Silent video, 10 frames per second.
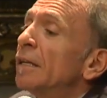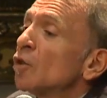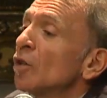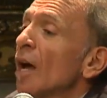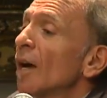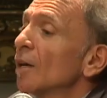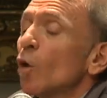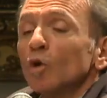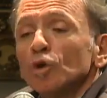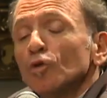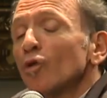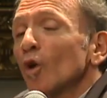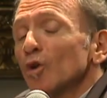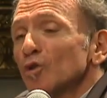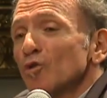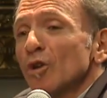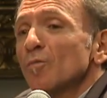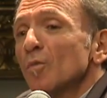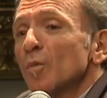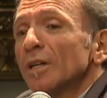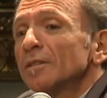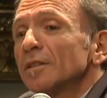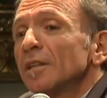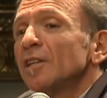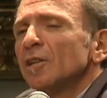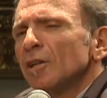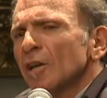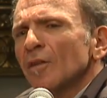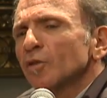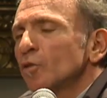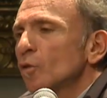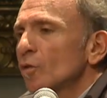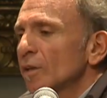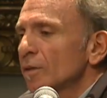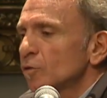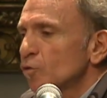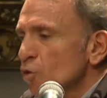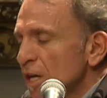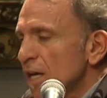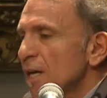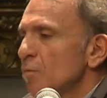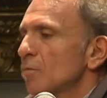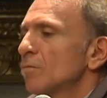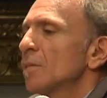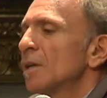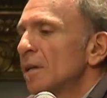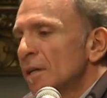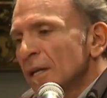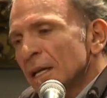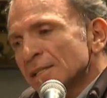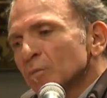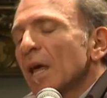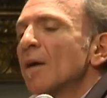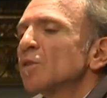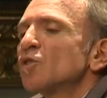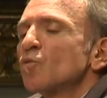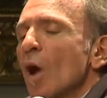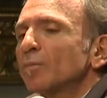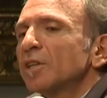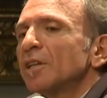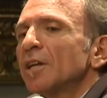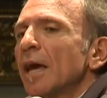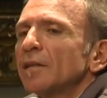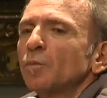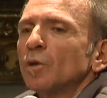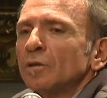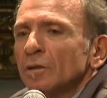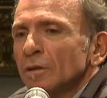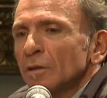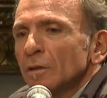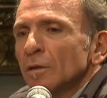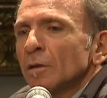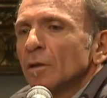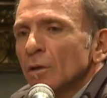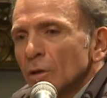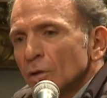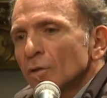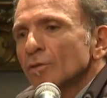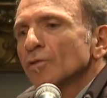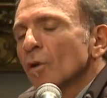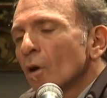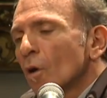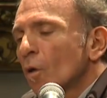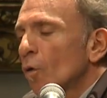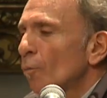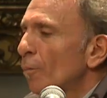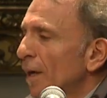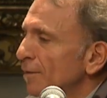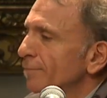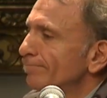So, yeah, I call you to follow your dream, but you have to know that the dream sometimes is wrapped in a nightmare. So, but...